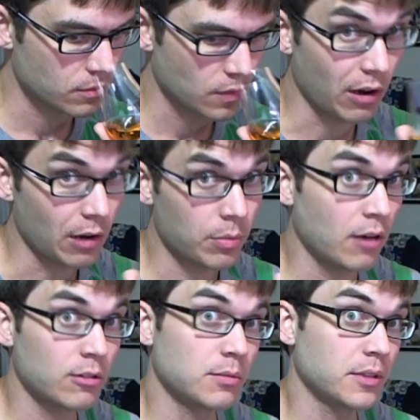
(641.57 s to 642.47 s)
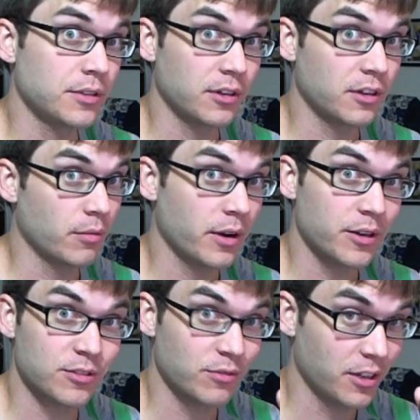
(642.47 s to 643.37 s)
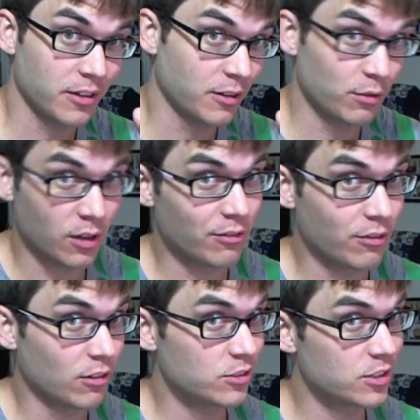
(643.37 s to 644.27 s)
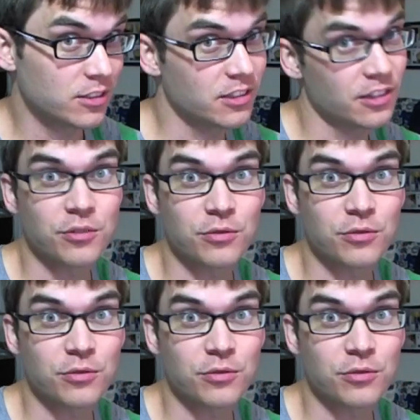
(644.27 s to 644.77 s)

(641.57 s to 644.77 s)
Now, I'll probably do a comparison video of Lagavulin 16 and